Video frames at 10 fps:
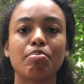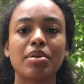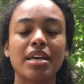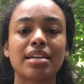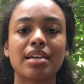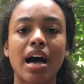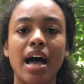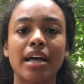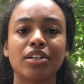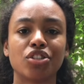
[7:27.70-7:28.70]

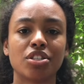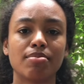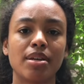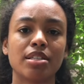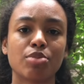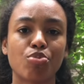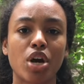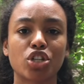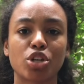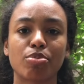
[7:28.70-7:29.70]
PSI just means
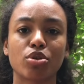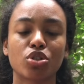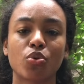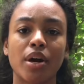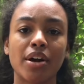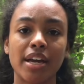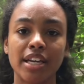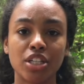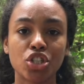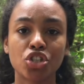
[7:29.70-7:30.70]
pressure per square
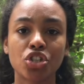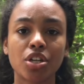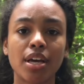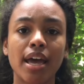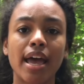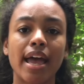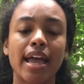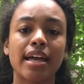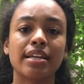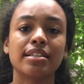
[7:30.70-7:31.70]
inch,
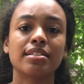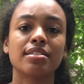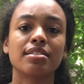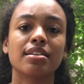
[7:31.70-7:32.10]
and